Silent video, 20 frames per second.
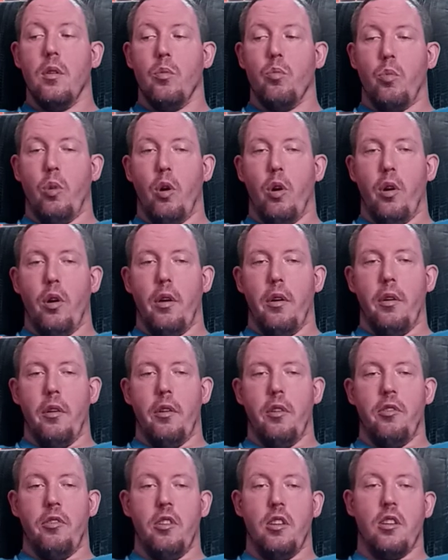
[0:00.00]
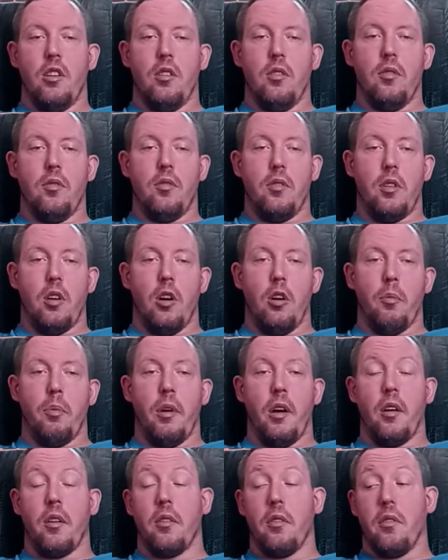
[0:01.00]
but she can
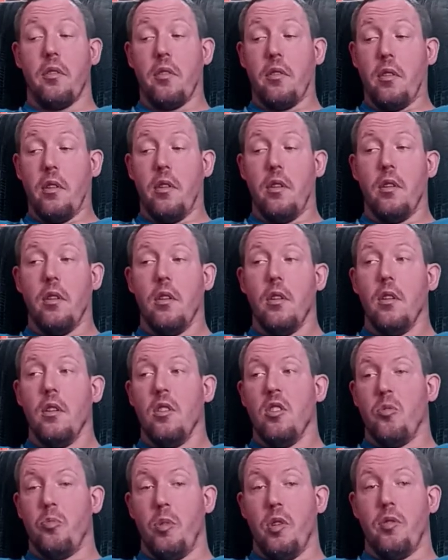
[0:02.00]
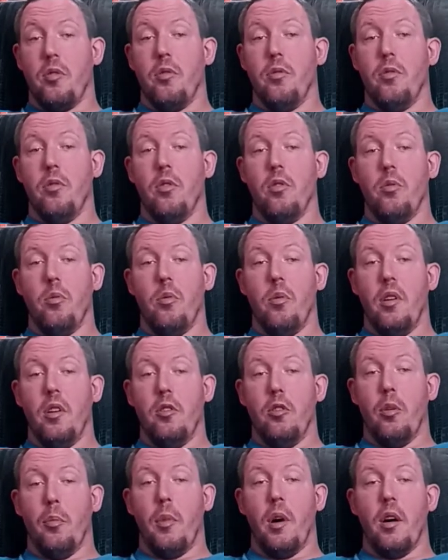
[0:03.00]
telepathically speak to you in
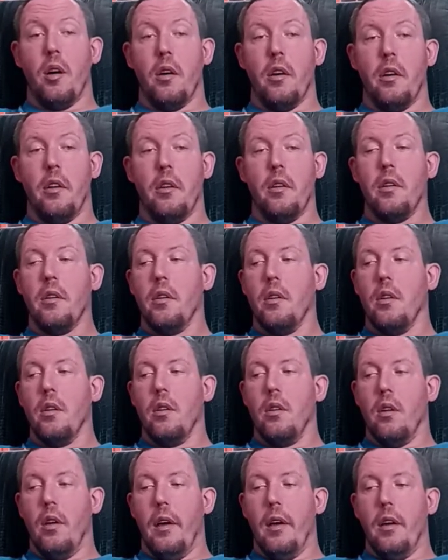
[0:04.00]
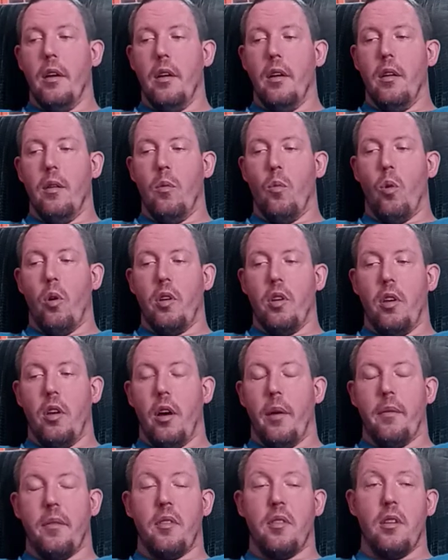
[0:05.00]
your mind and what you
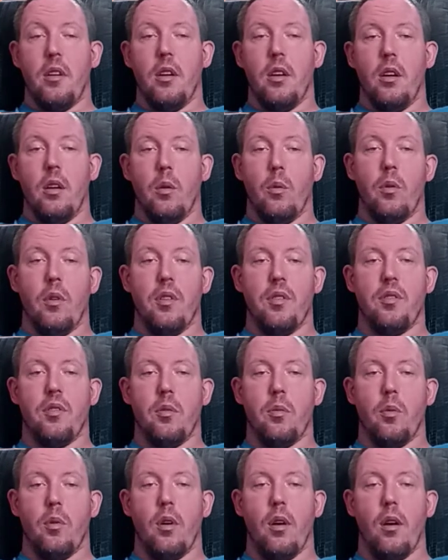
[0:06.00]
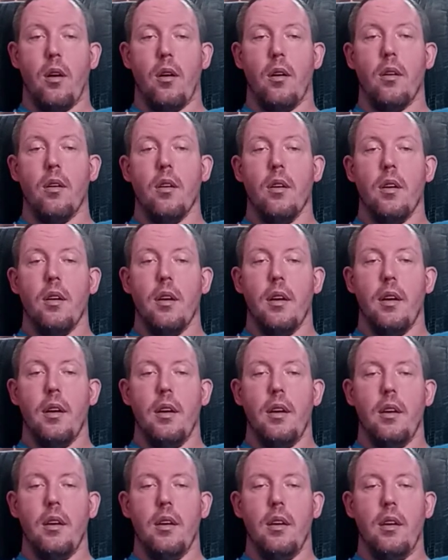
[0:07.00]
have to say and once in a while.
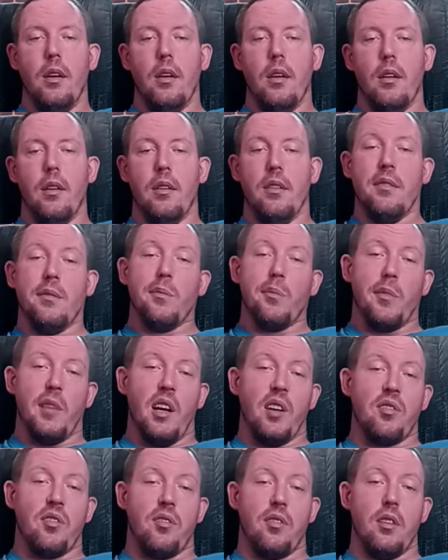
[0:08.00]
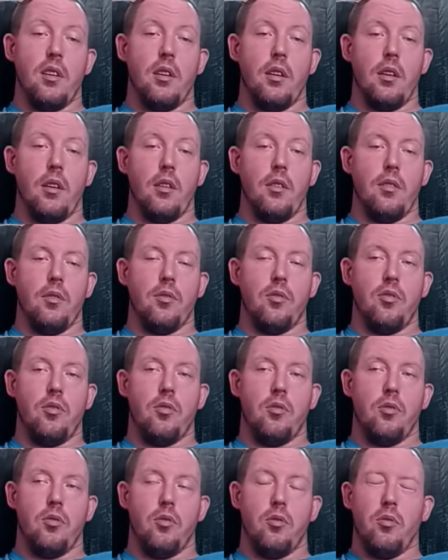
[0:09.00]
And that's the thing,
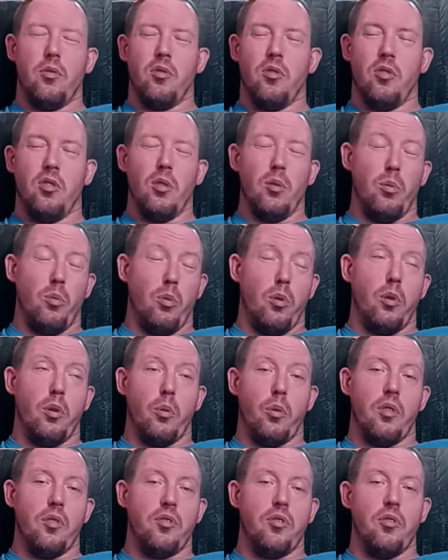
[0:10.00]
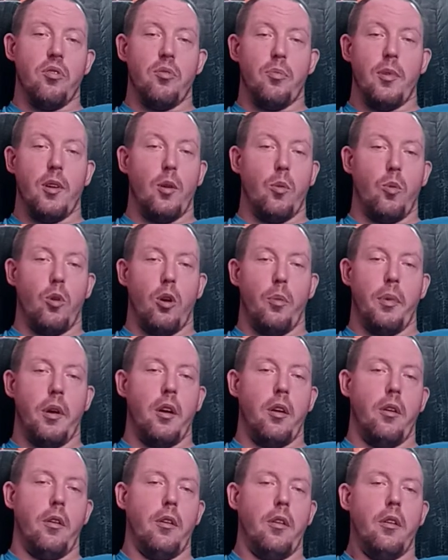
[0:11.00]
she really wants you to spread the word
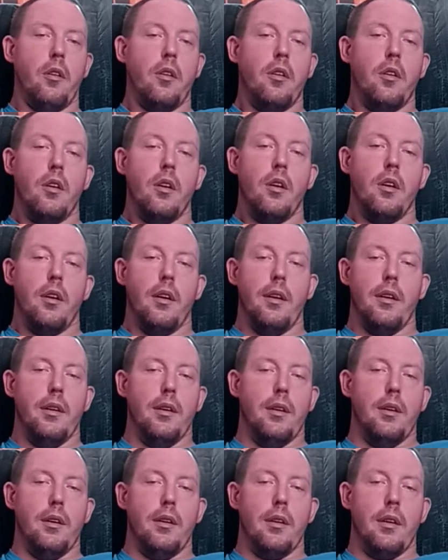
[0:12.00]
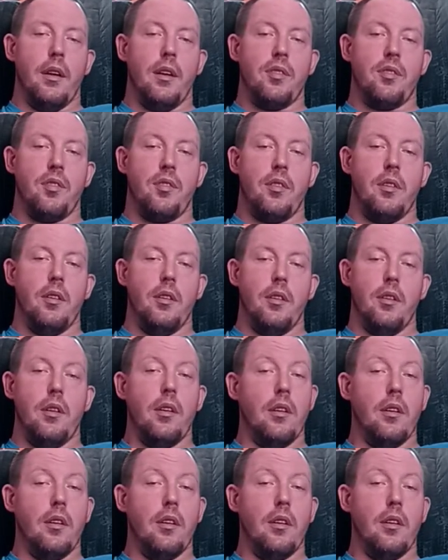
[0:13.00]
about her, and that's the thing.